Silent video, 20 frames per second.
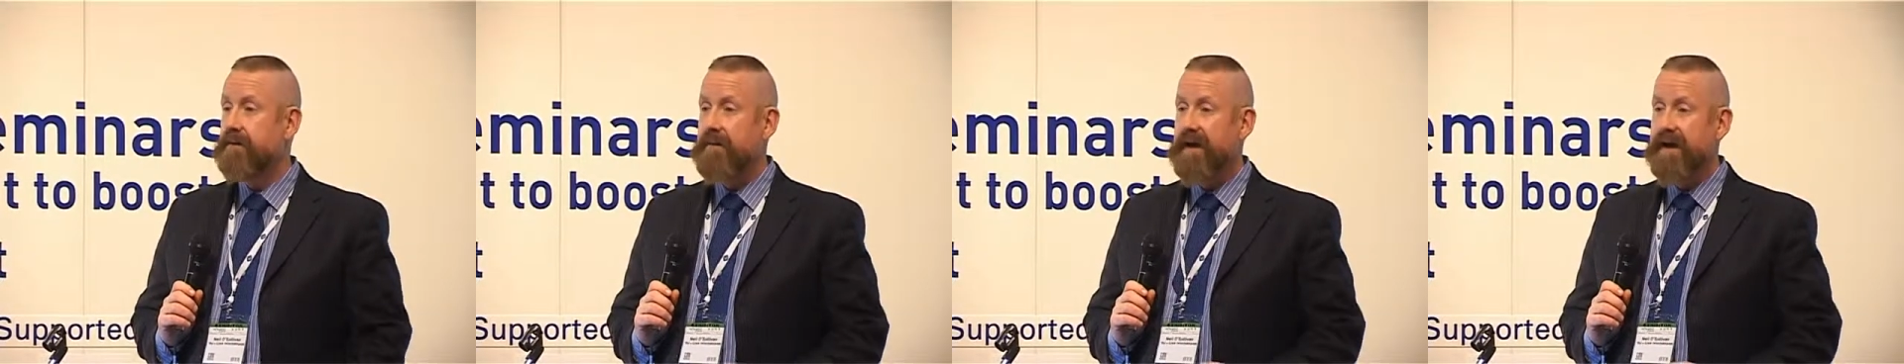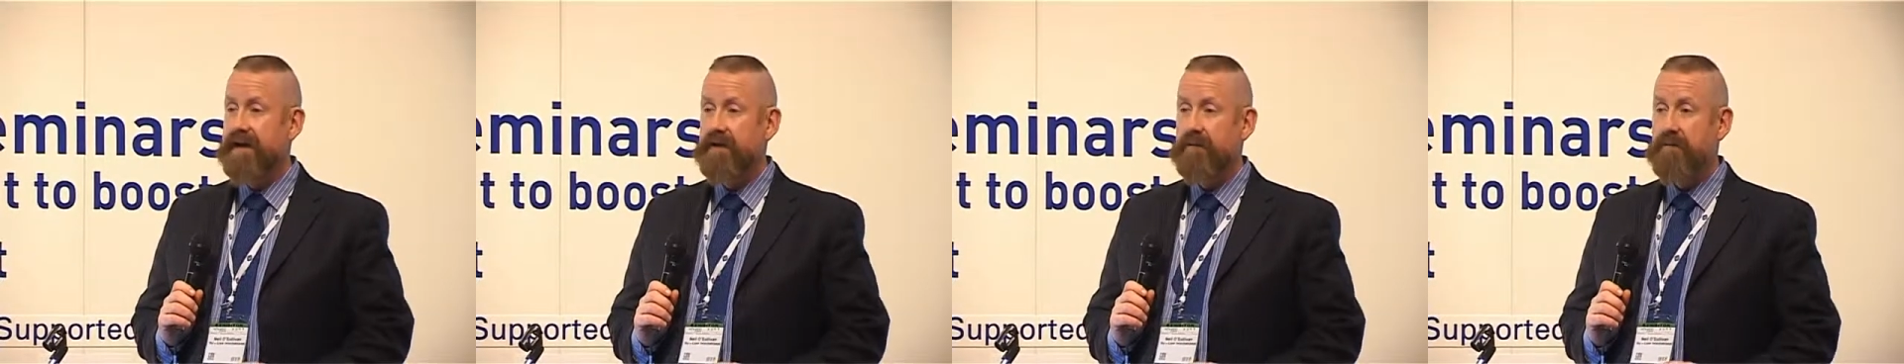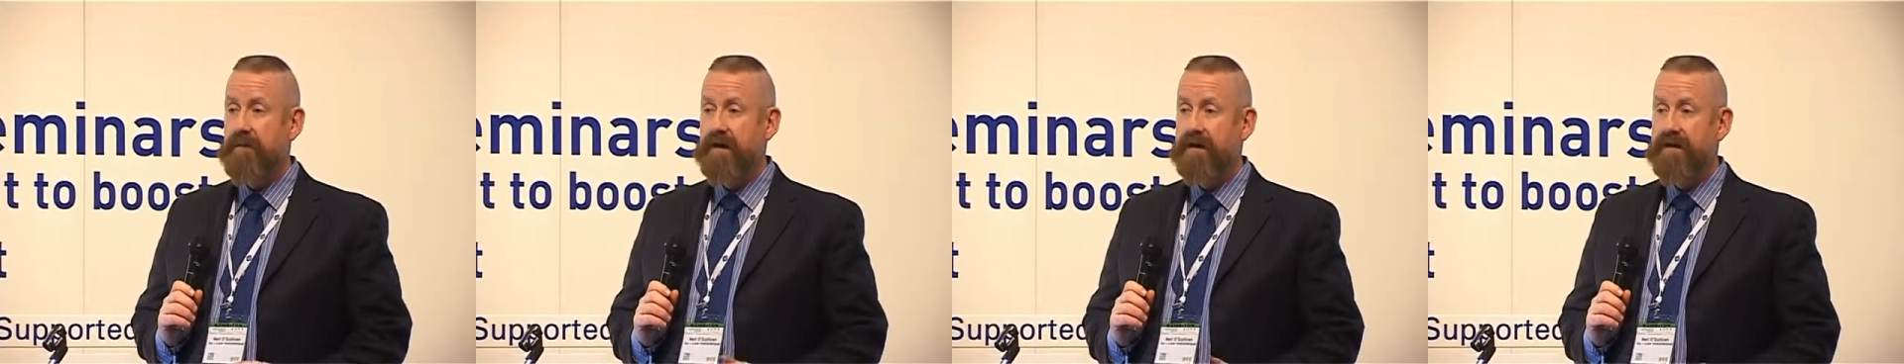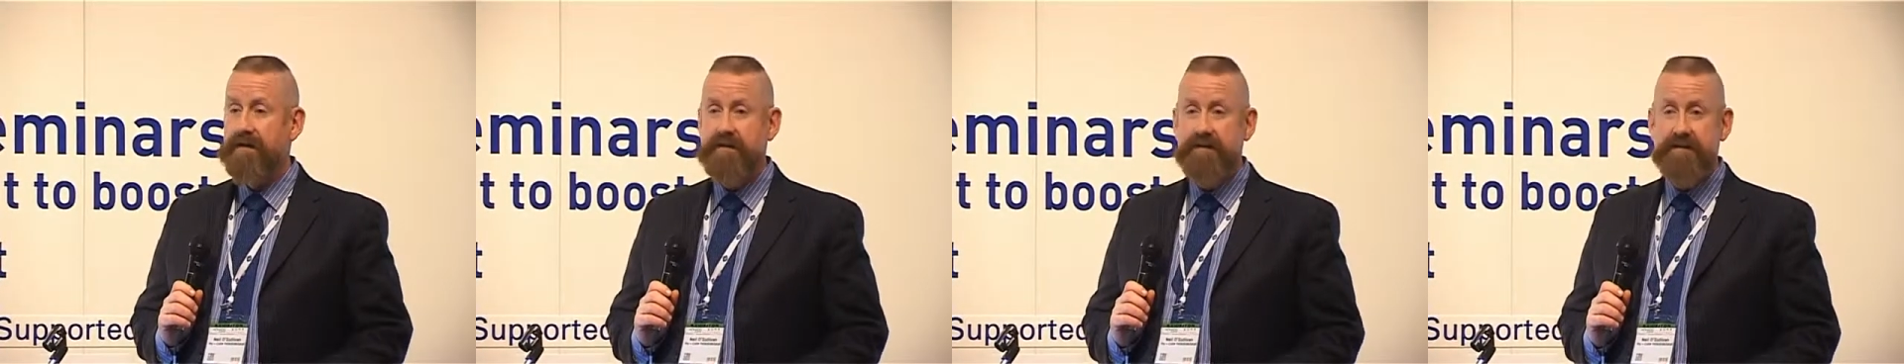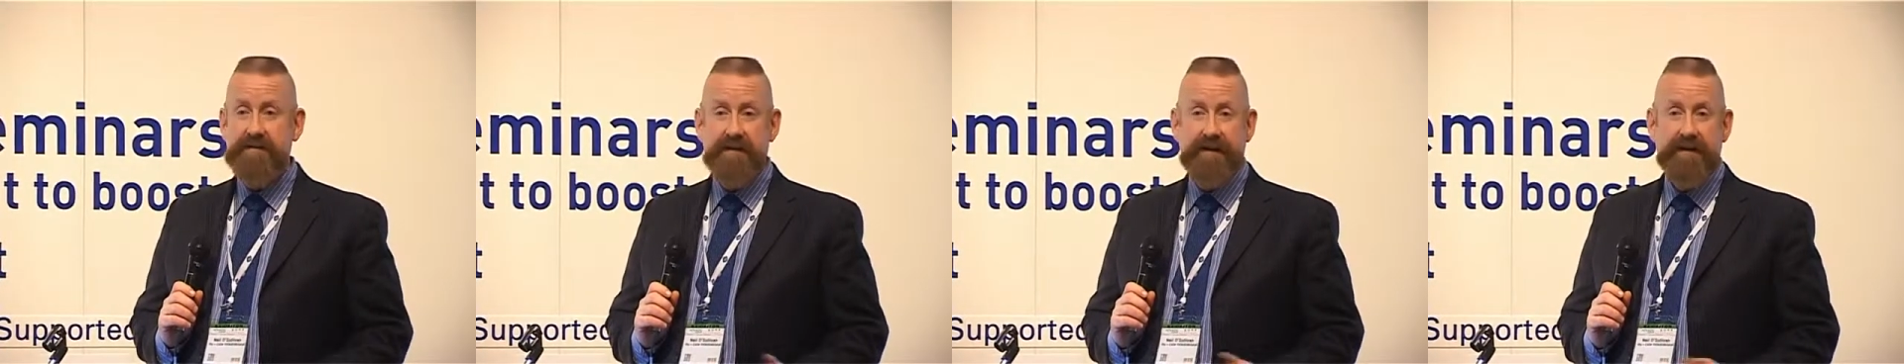many
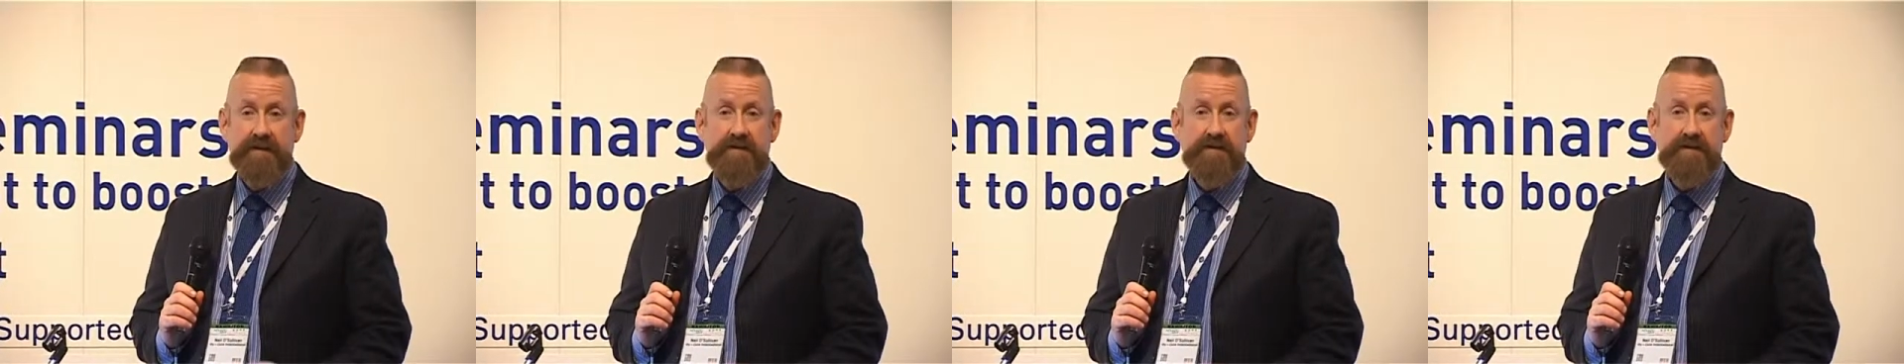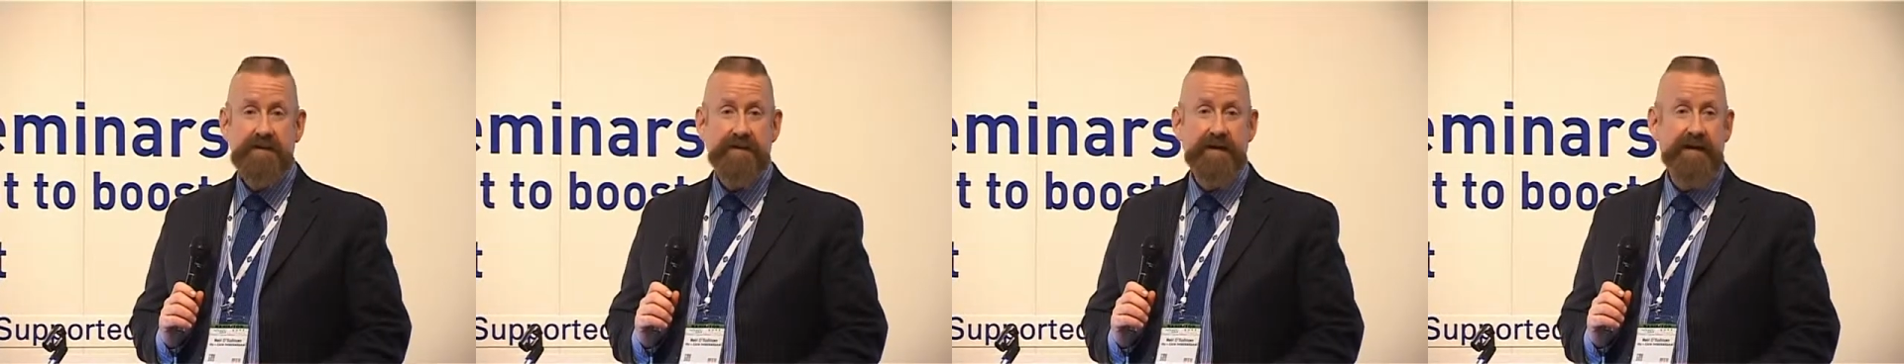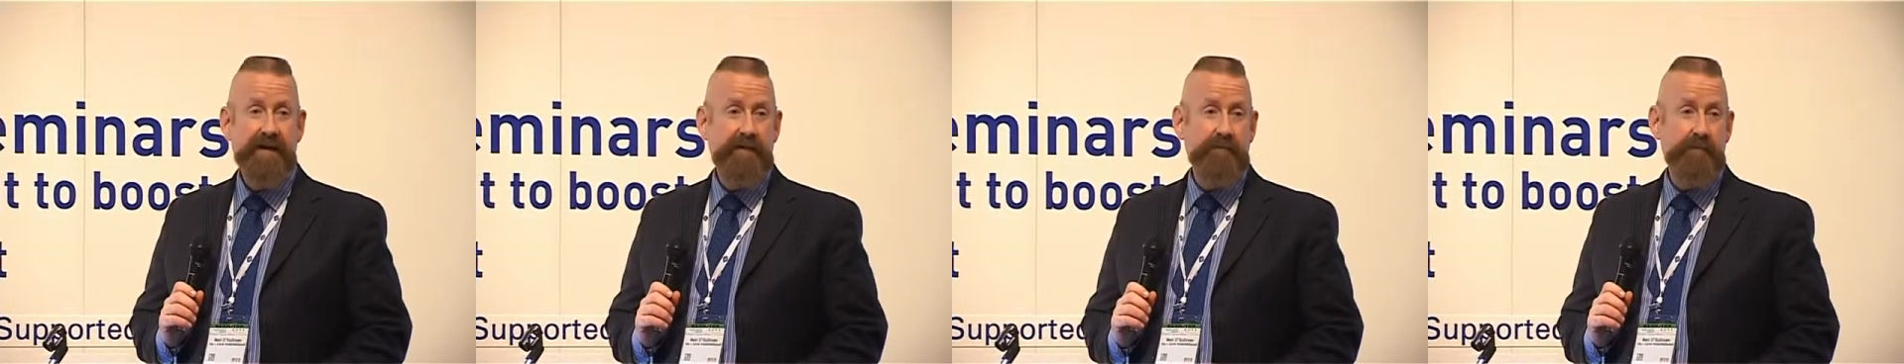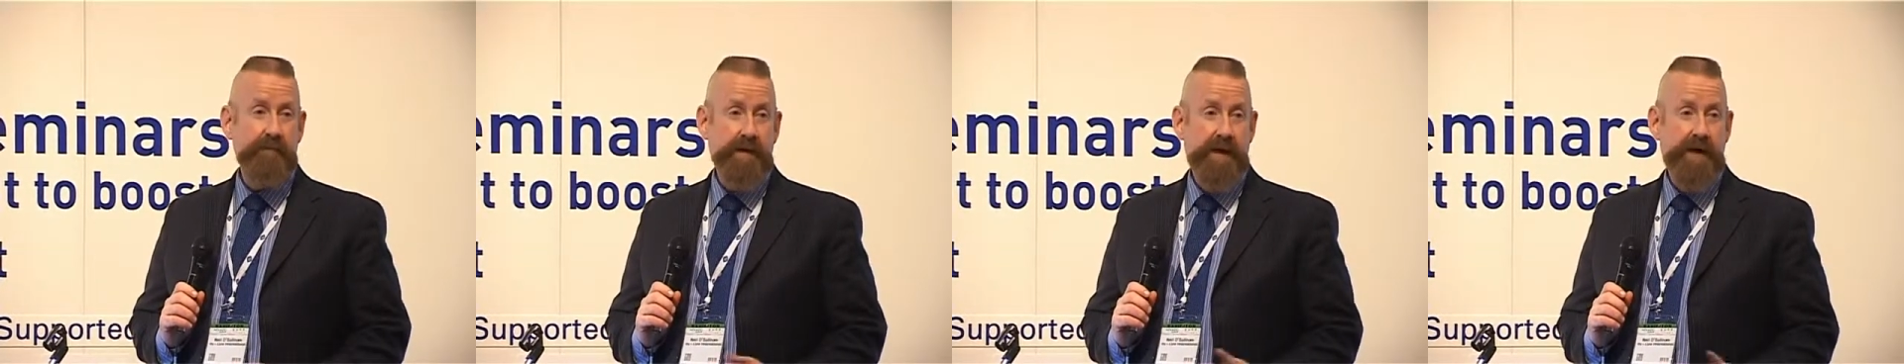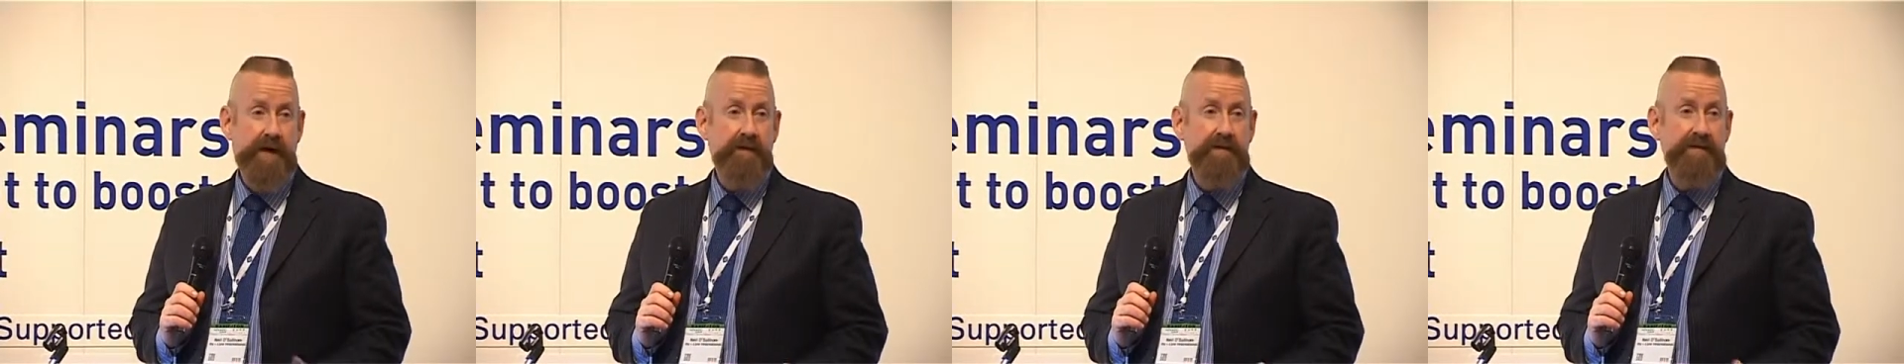markets actually have
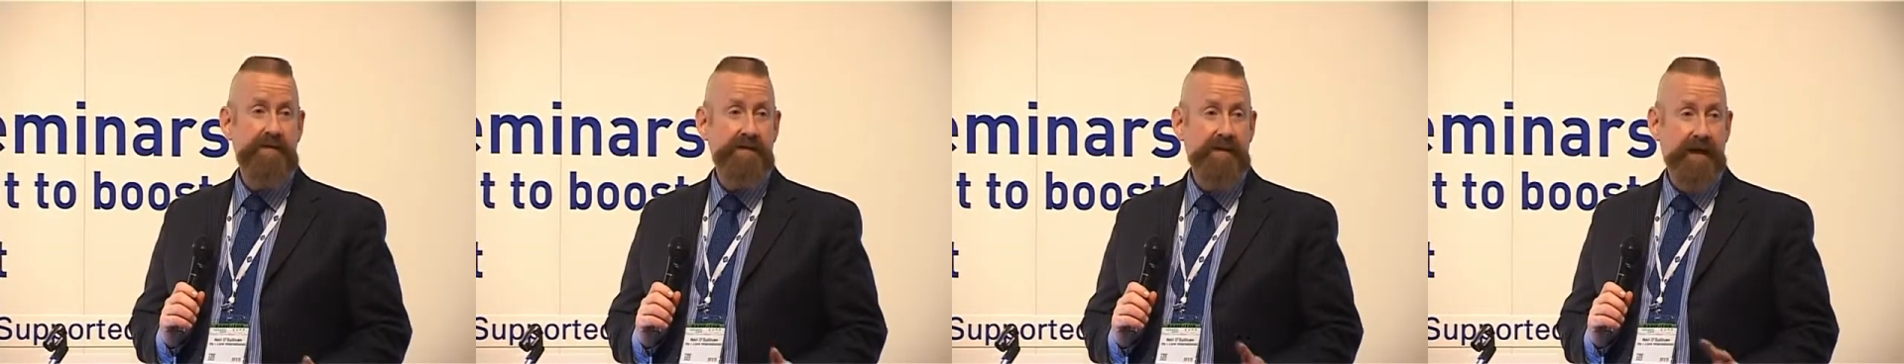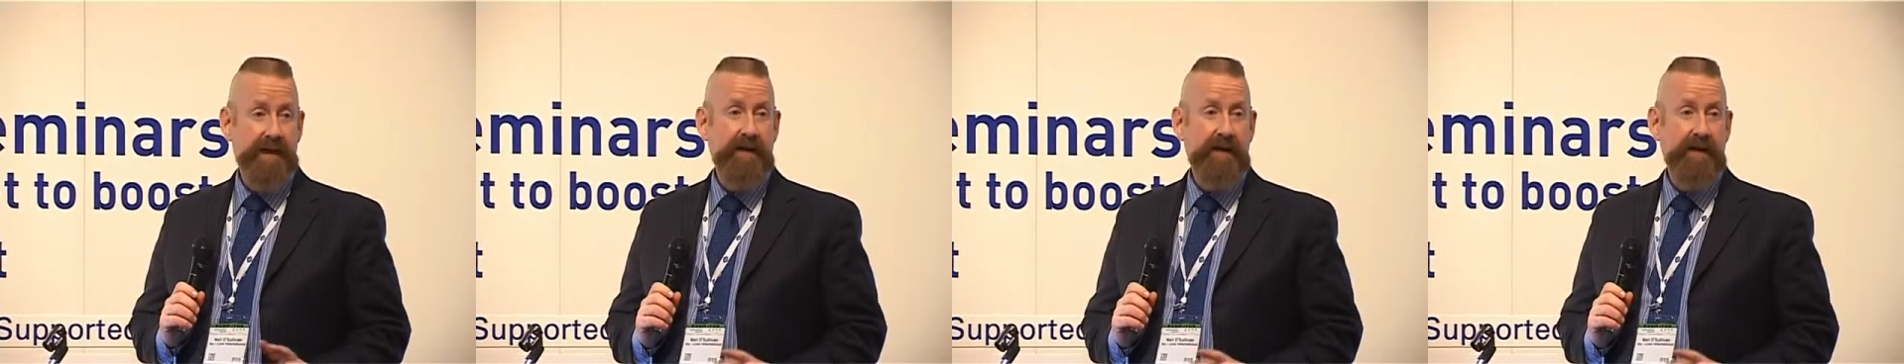browns